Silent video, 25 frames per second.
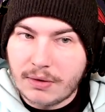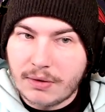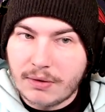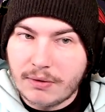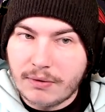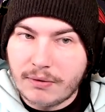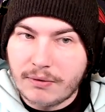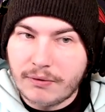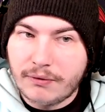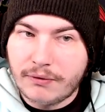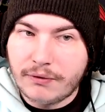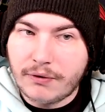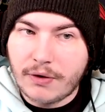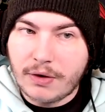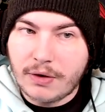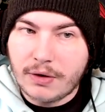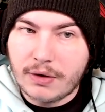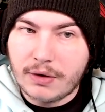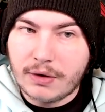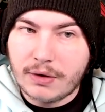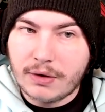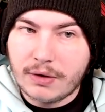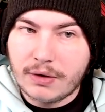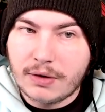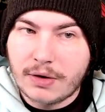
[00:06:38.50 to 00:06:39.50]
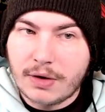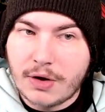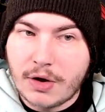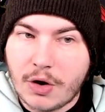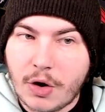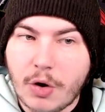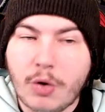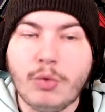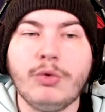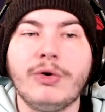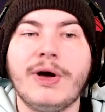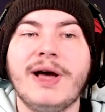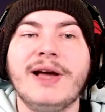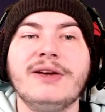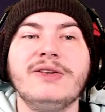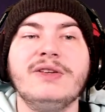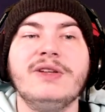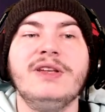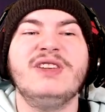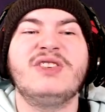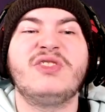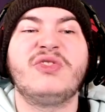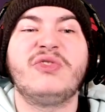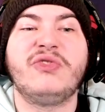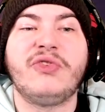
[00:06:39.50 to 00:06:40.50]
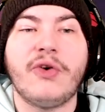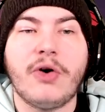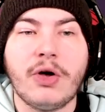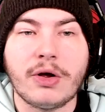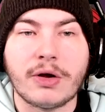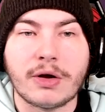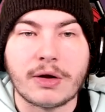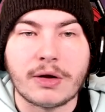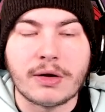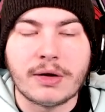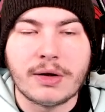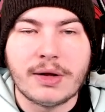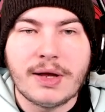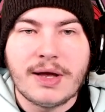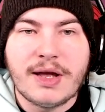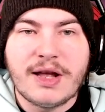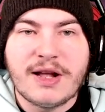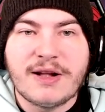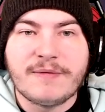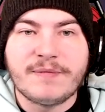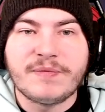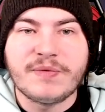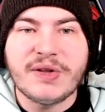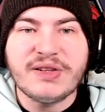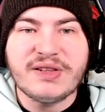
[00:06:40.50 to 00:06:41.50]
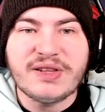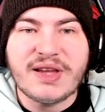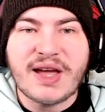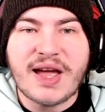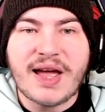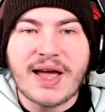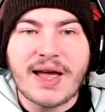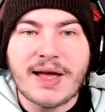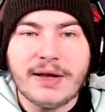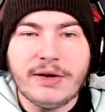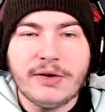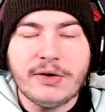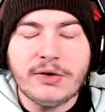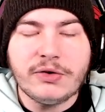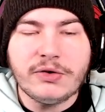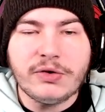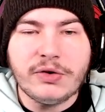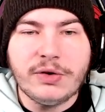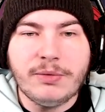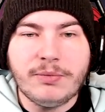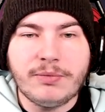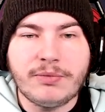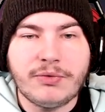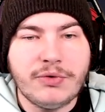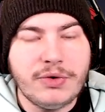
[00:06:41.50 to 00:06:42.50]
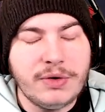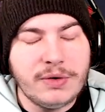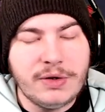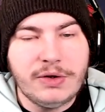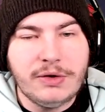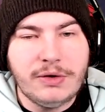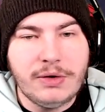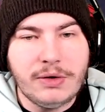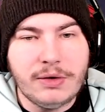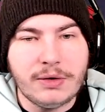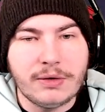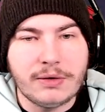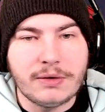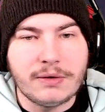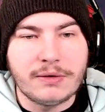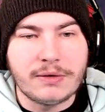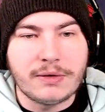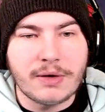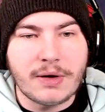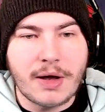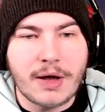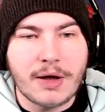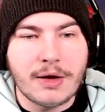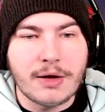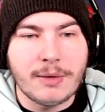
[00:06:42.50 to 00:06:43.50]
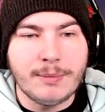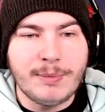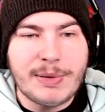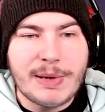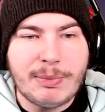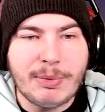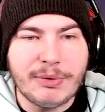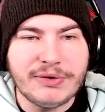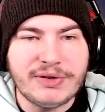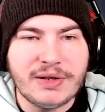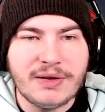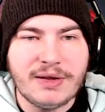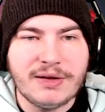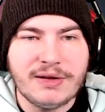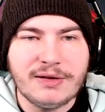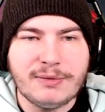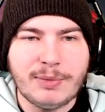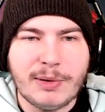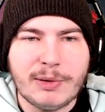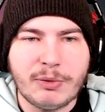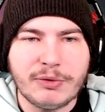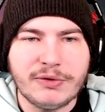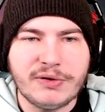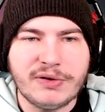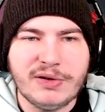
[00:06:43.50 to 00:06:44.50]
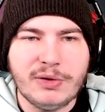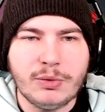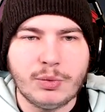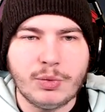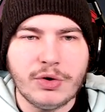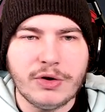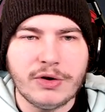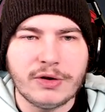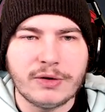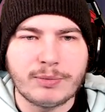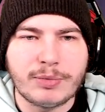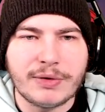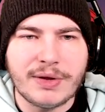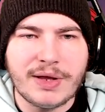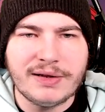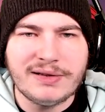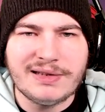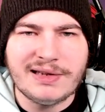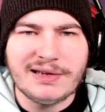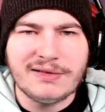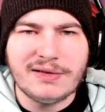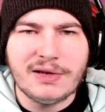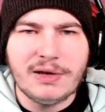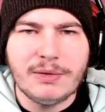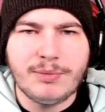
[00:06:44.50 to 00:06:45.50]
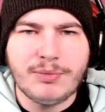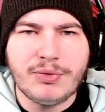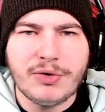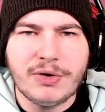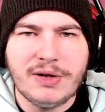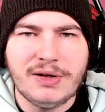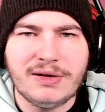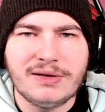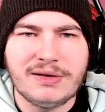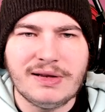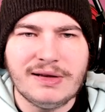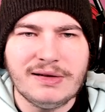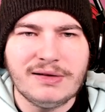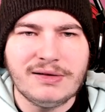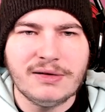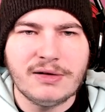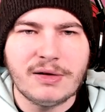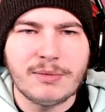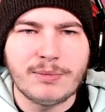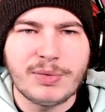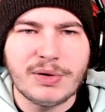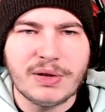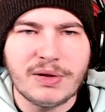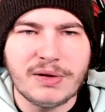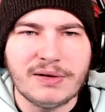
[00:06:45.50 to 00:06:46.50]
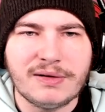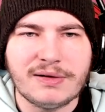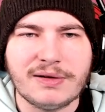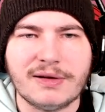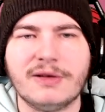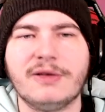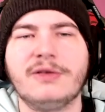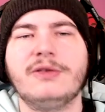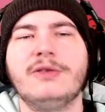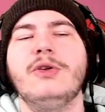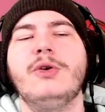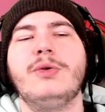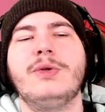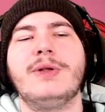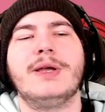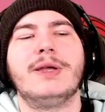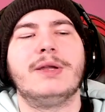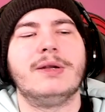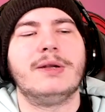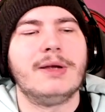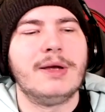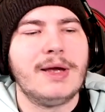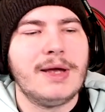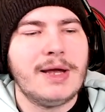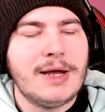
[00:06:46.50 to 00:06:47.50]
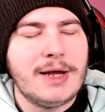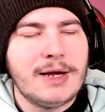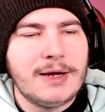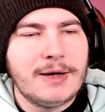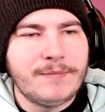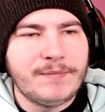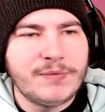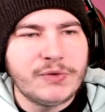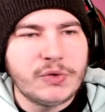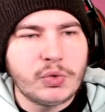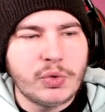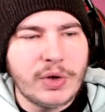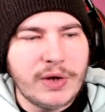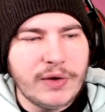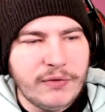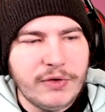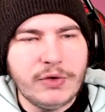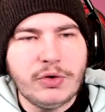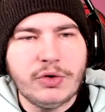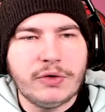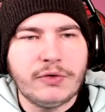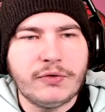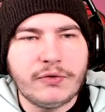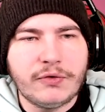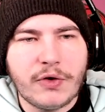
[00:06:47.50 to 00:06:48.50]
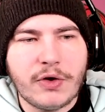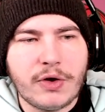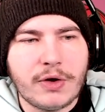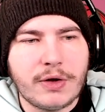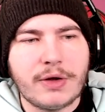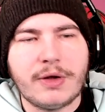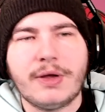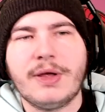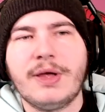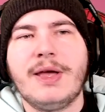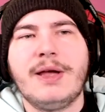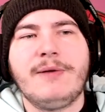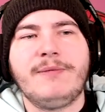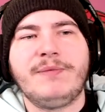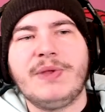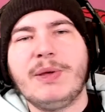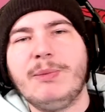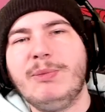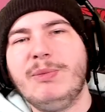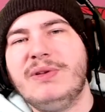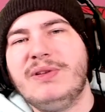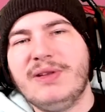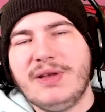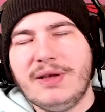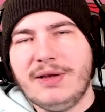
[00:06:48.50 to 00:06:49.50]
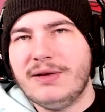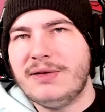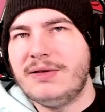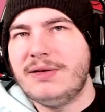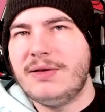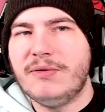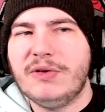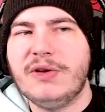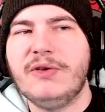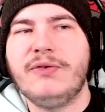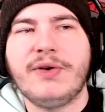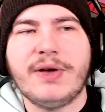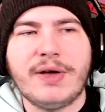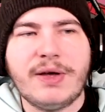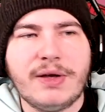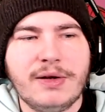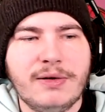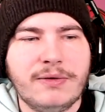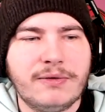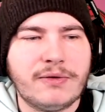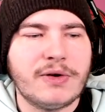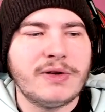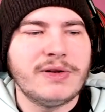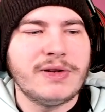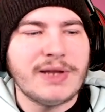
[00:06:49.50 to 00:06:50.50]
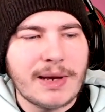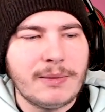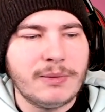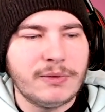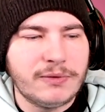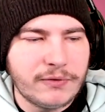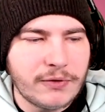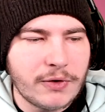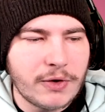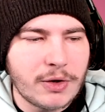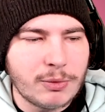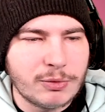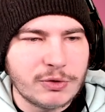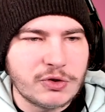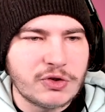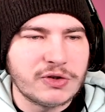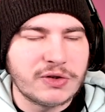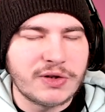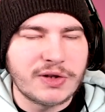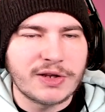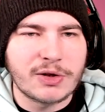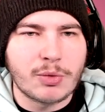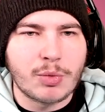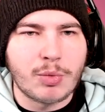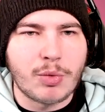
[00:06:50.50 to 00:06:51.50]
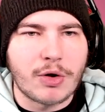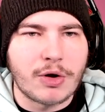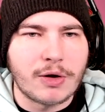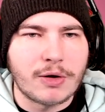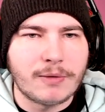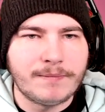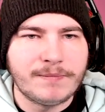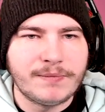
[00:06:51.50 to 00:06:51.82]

4, oh, actually it's 4! That's actually really good. People said that this pet was the worst, but that's actually a pretty decent ability. So then, so if it does 4, that means it hits 75 times 4, which is what?